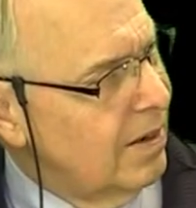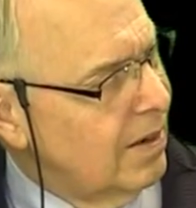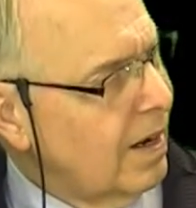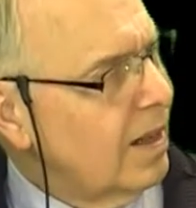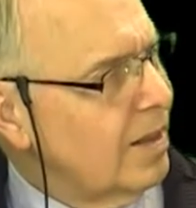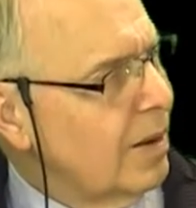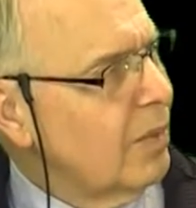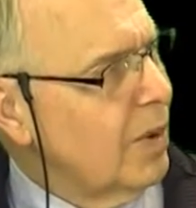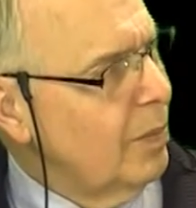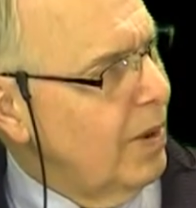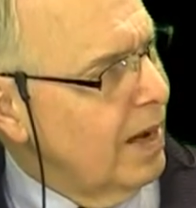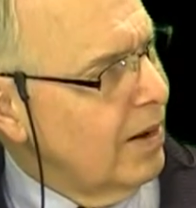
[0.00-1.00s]
you got
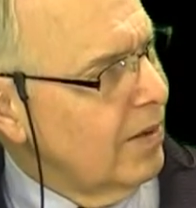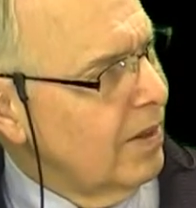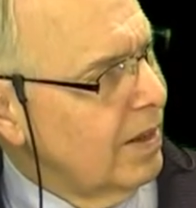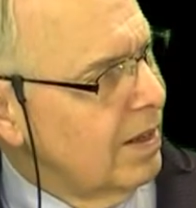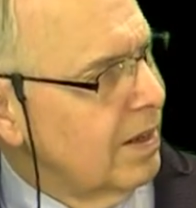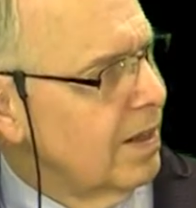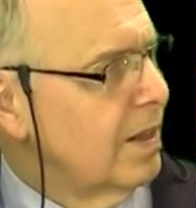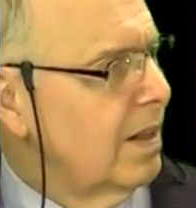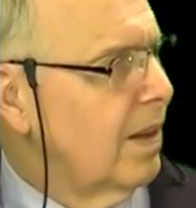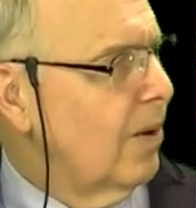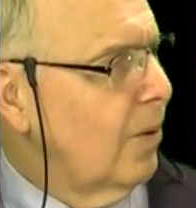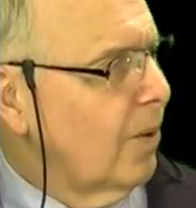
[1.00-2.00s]
something better than
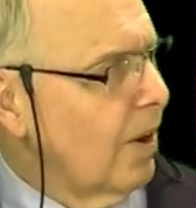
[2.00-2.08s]
the old